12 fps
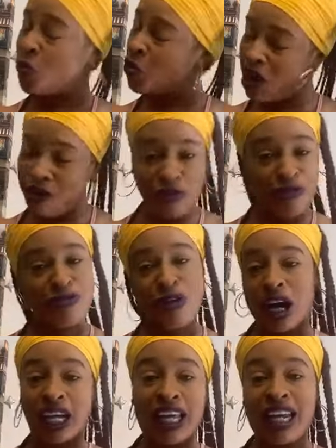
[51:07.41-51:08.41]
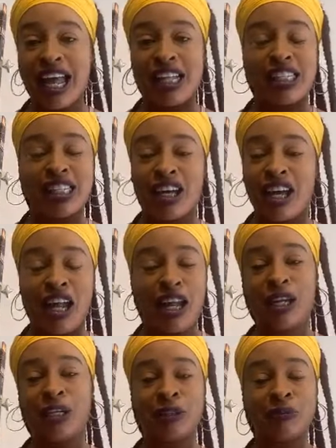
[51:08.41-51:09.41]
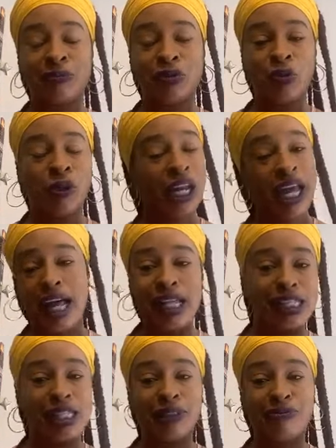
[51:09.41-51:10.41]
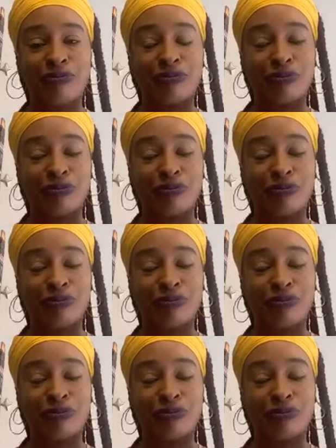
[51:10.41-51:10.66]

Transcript: What fucking else, good? What else?